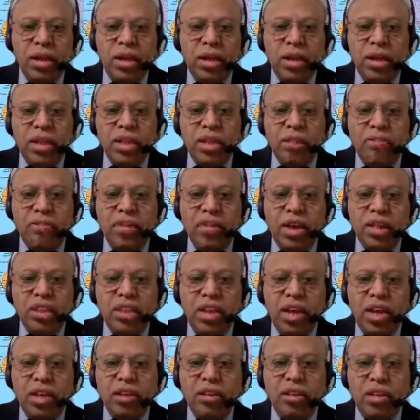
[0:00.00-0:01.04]
Otherwise,
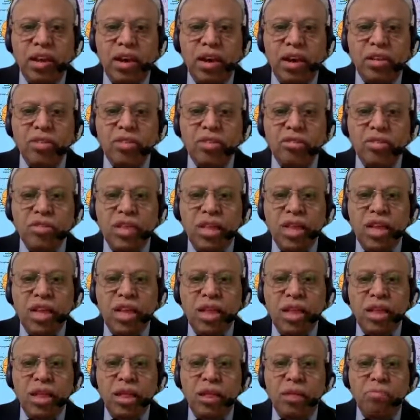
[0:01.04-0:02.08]
as you
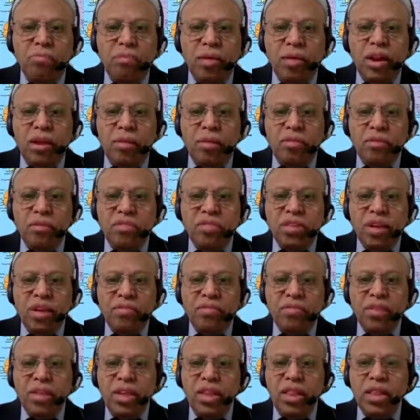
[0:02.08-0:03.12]
see,
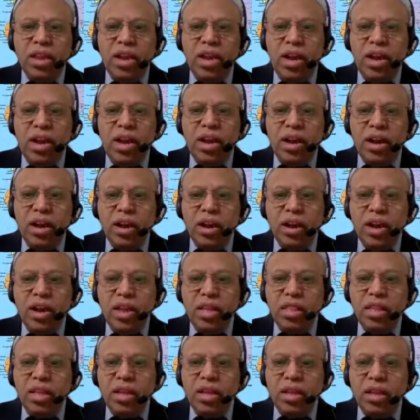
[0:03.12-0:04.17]
mischiefs in the land are
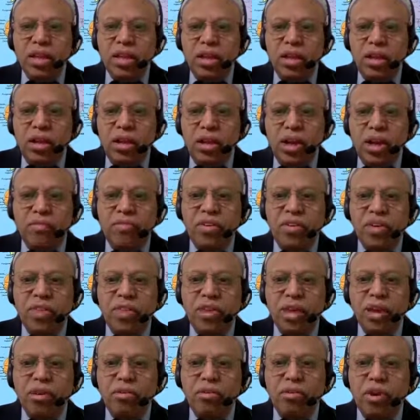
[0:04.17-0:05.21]
rising. Reference
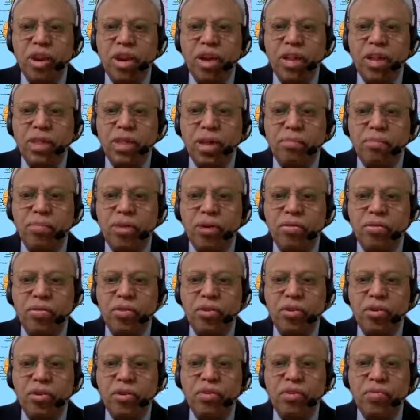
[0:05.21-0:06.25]
Al Quran, chapter
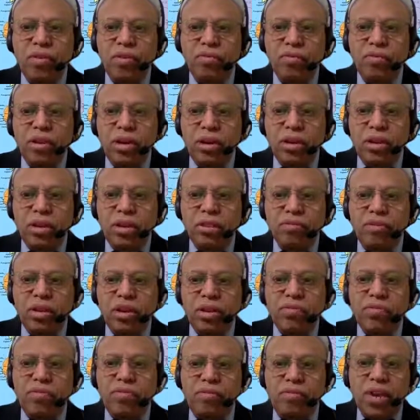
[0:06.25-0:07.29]
4,
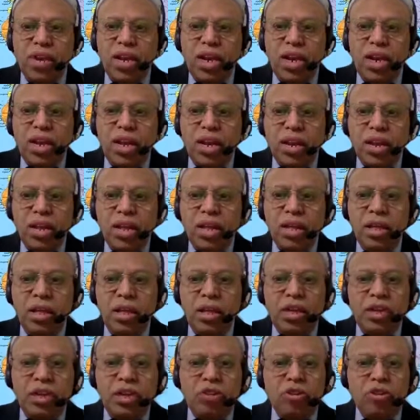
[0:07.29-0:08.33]
verse 59.
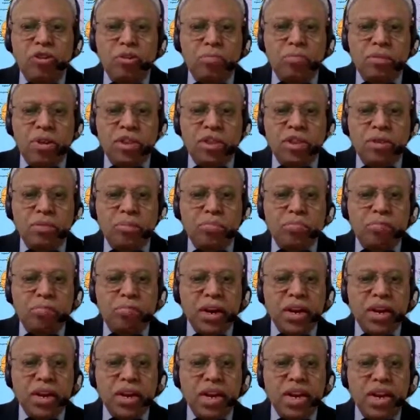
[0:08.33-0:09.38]
You must
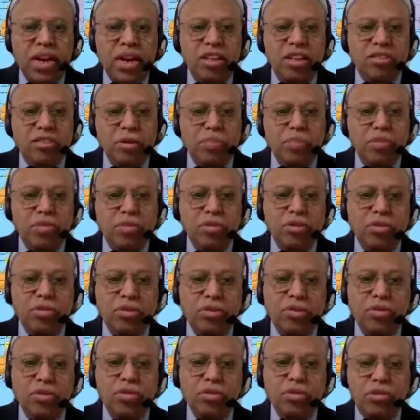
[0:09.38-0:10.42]
practically support
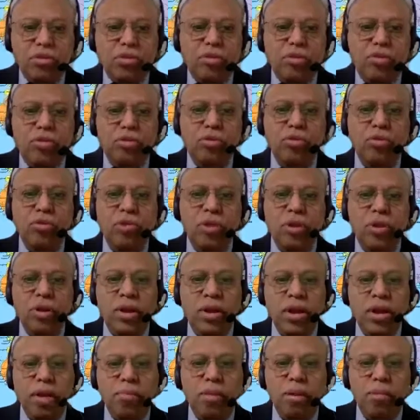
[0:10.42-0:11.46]
those who
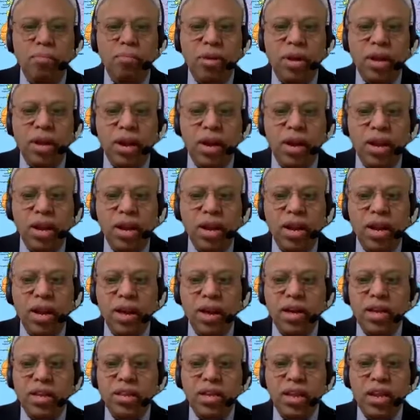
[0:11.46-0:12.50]
remember
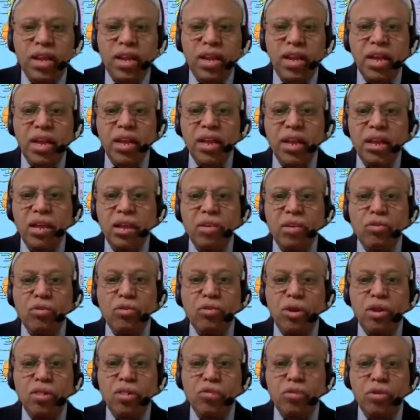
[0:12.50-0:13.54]
Allah, desiring
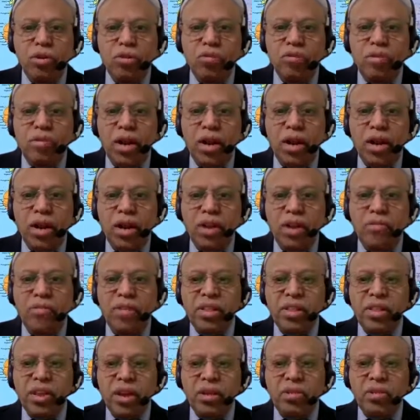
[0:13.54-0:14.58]
His goodwill.
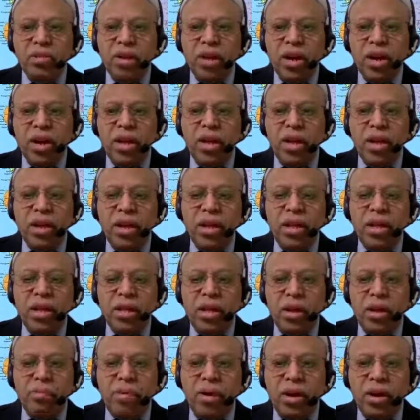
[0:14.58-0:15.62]
Reference Al Quran,
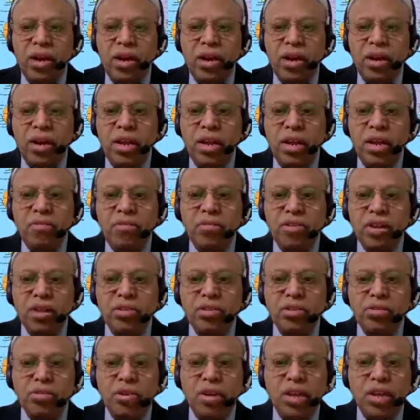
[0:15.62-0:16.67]
chapter 18,
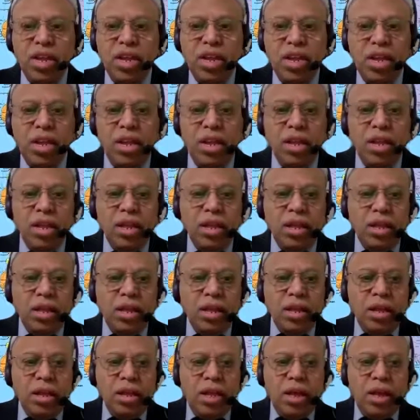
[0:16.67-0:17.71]
verse 28.
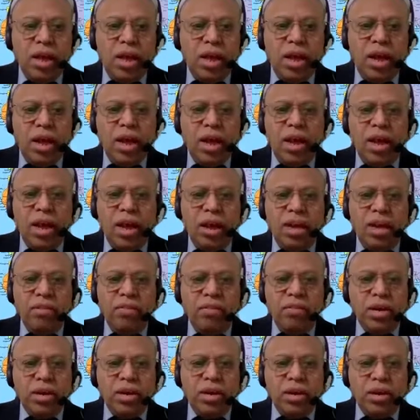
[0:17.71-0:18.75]
Allah
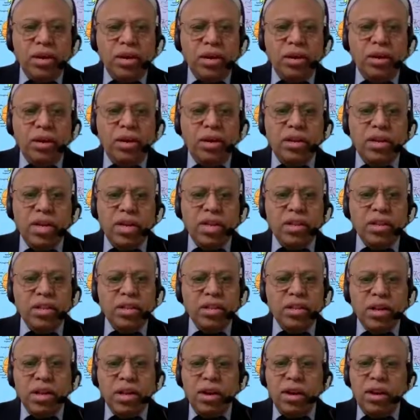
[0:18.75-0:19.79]
never changes
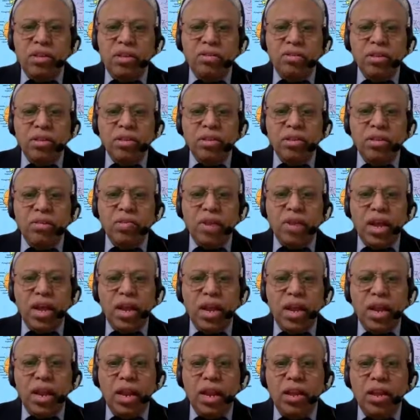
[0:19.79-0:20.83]
the conditions of
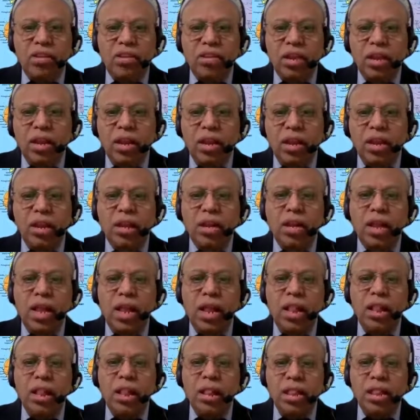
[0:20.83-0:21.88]
a nation
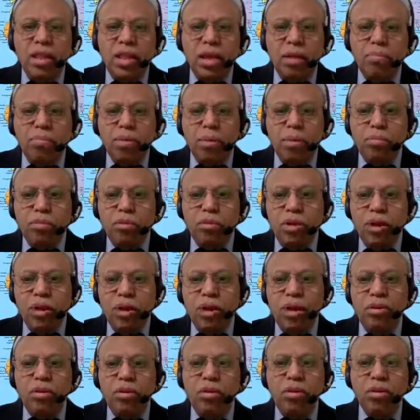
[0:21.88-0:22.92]
till their people,
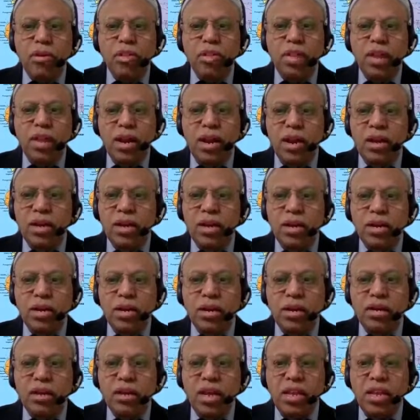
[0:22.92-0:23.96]
not their
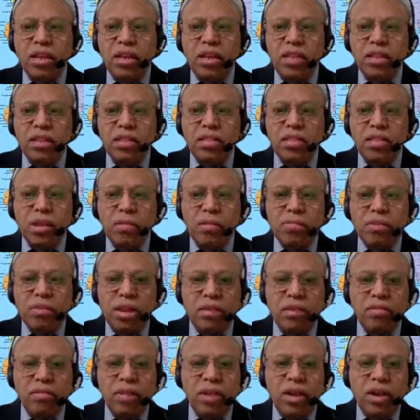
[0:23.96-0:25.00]
leader, changes
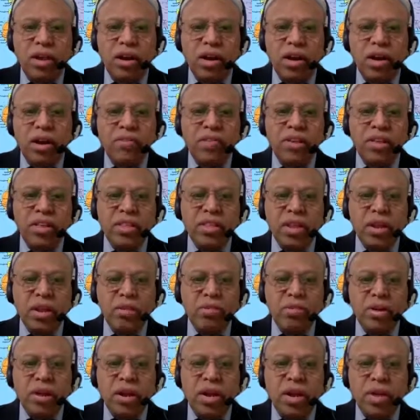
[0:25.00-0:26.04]
themselves. Reference Al
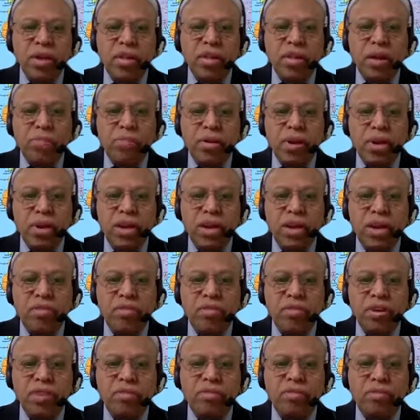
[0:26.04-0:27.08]
Quran, chapter 8,
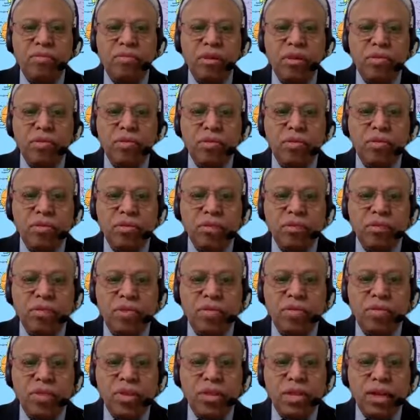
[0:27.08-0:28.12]
verse 52 to
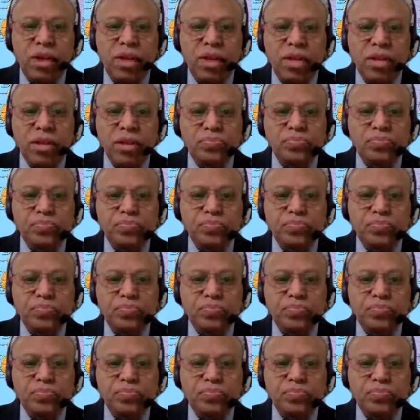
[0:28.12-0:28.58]
53.